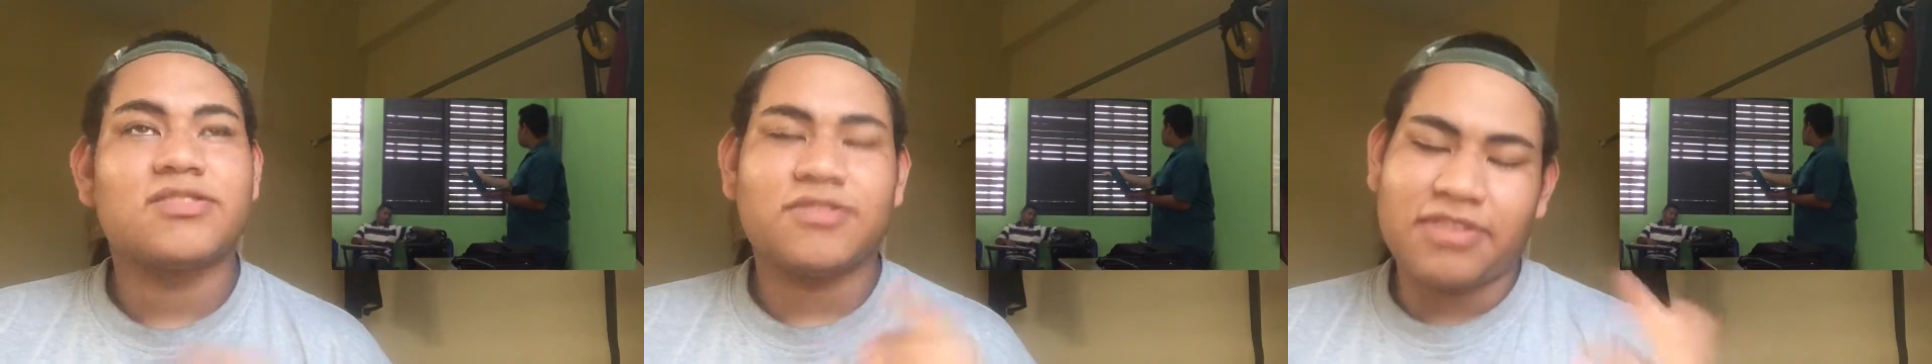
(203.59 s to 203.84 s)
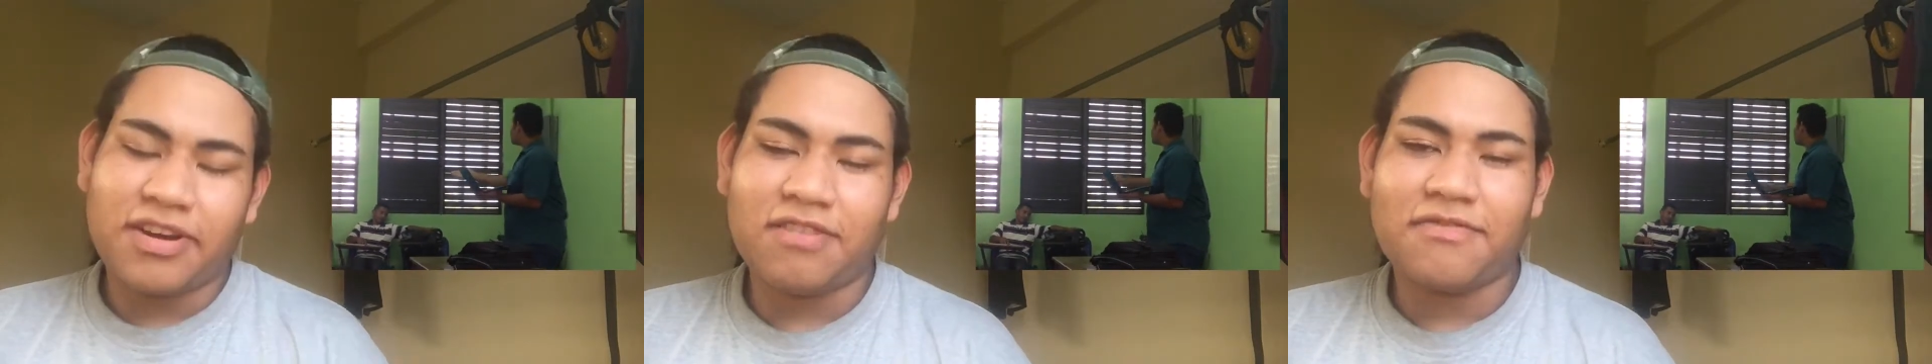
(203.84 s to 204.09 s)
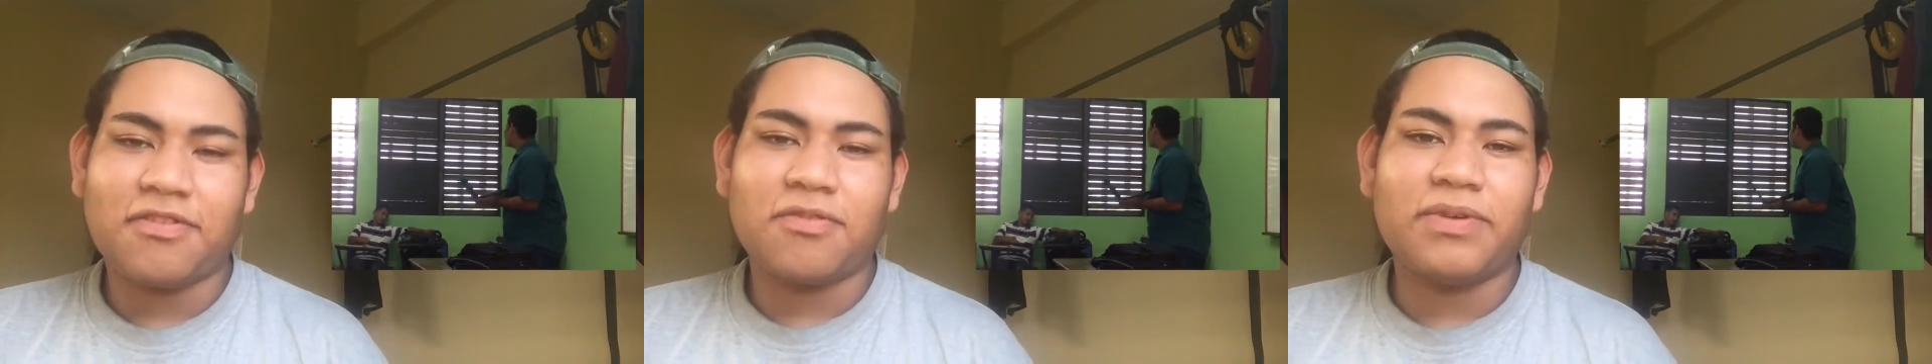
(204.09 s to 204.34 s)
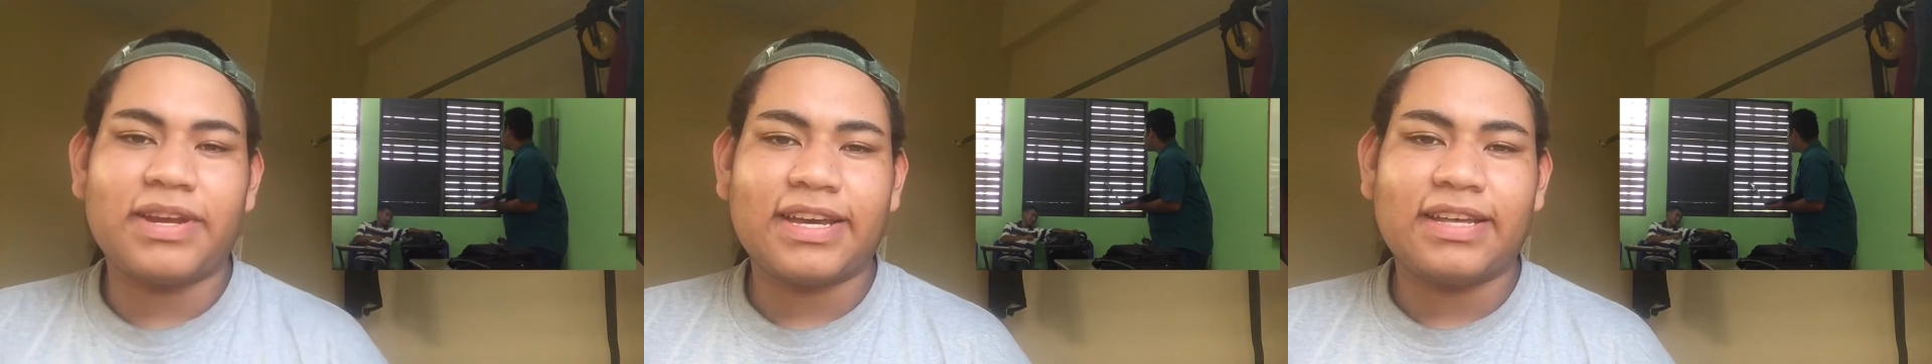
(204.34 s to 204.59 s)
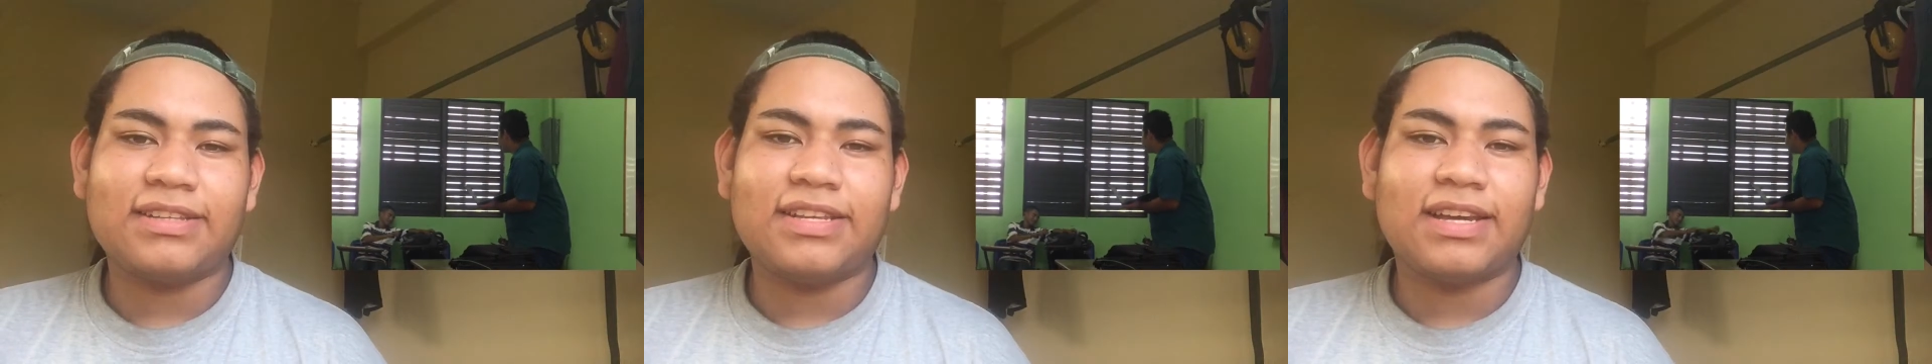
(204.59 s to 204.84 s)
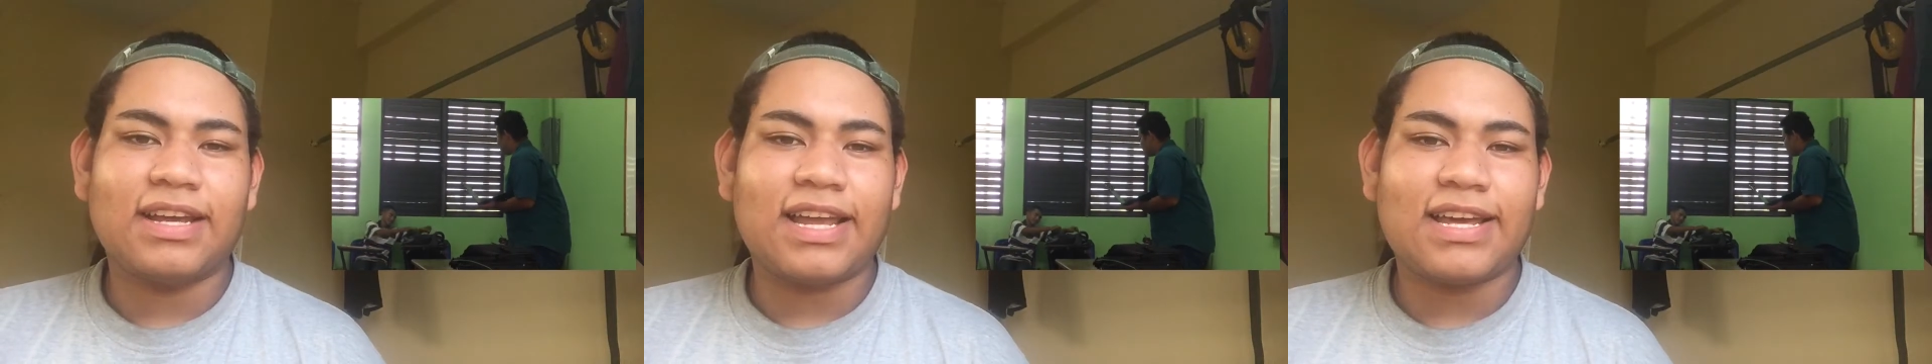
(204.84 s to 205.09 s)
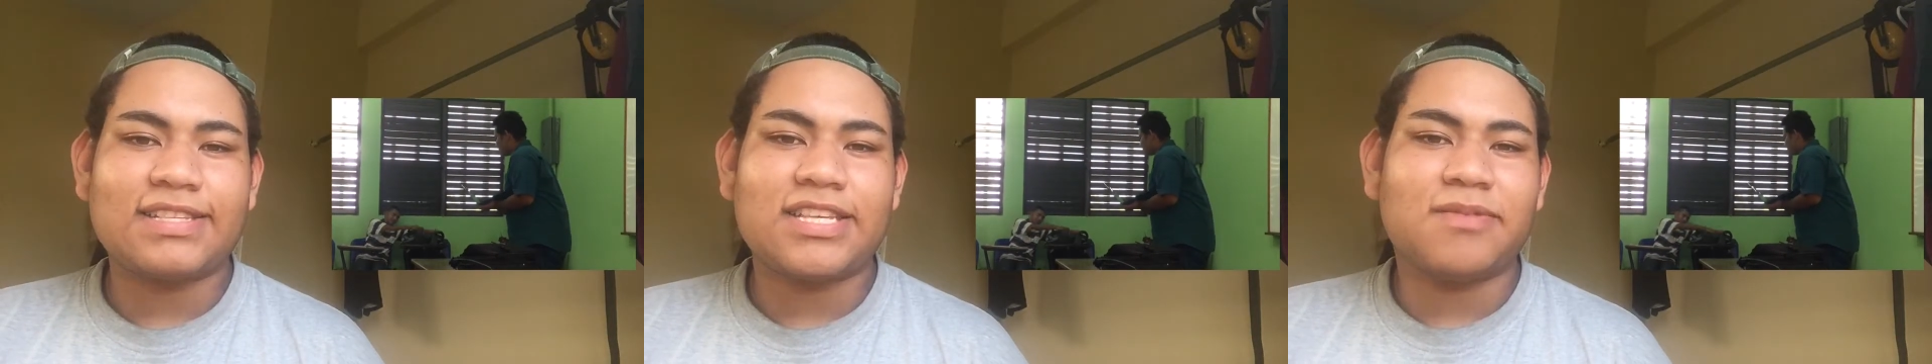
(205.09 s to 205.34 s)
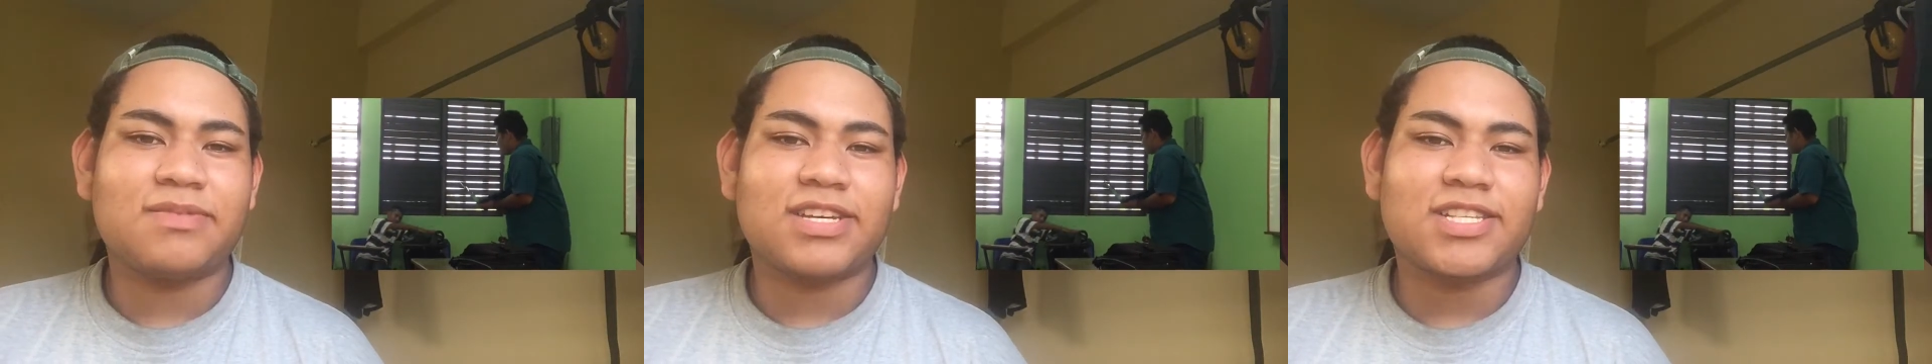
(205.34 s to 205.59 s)
So therefore we can legalize
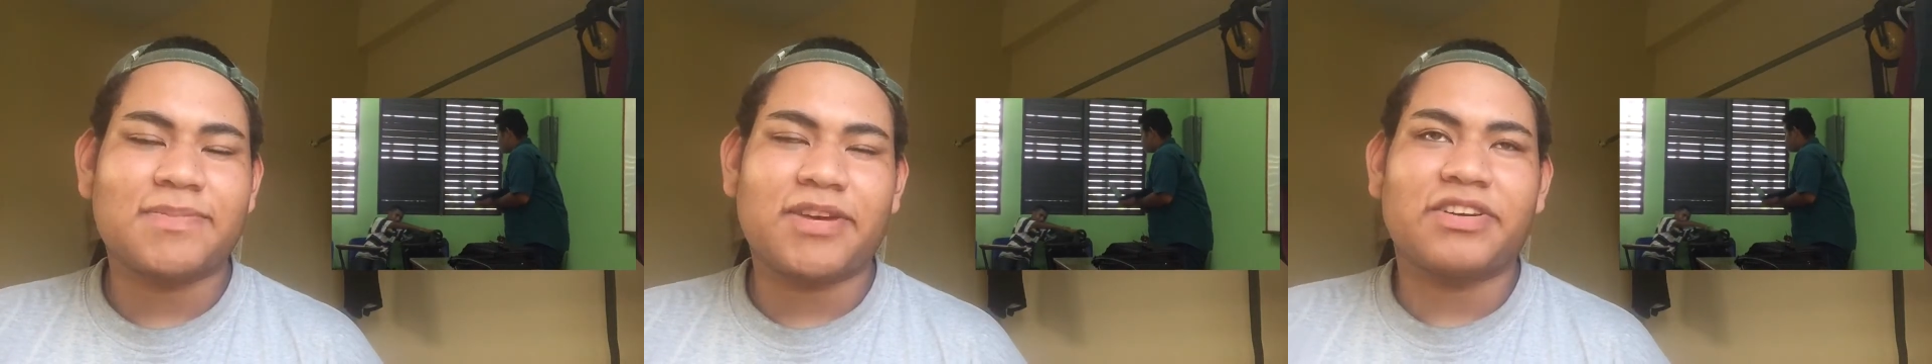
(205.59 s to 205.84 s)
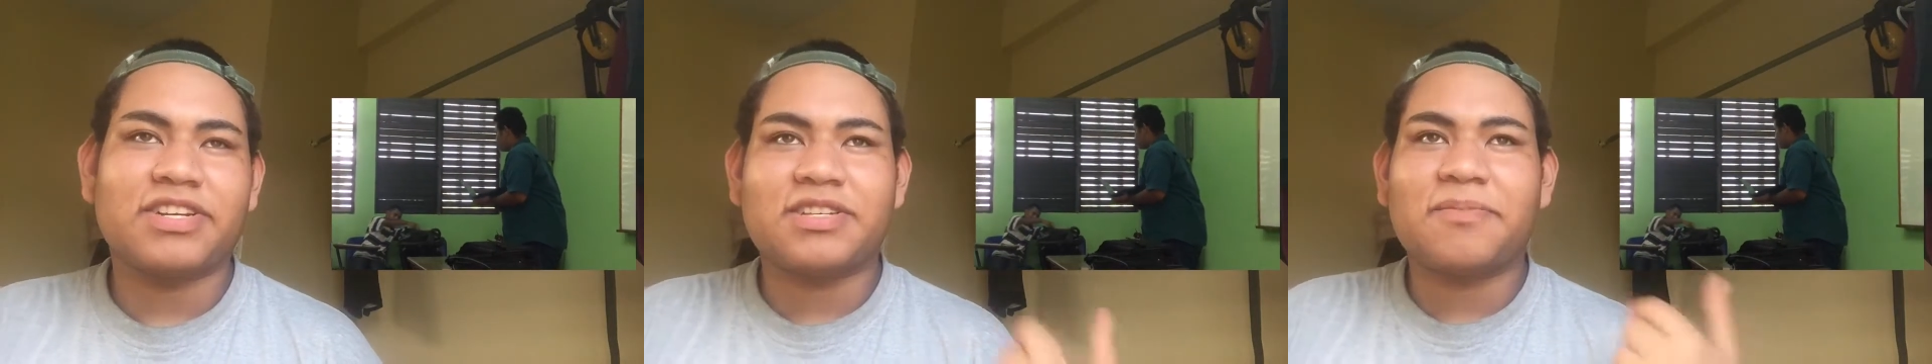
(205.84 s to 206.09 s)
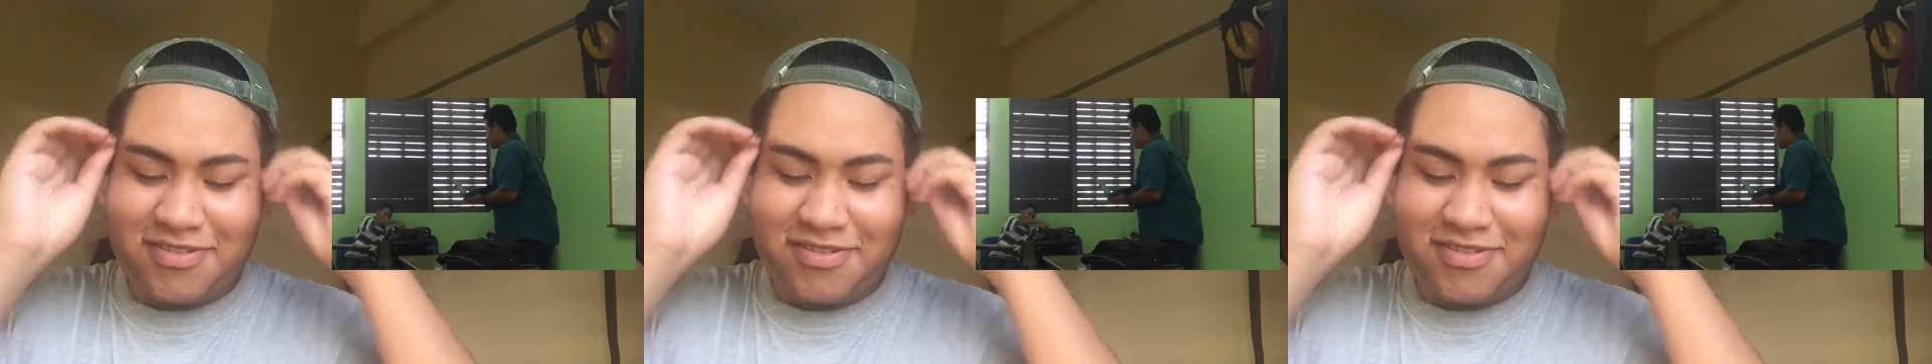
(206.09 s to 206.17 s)
same-sex marriage.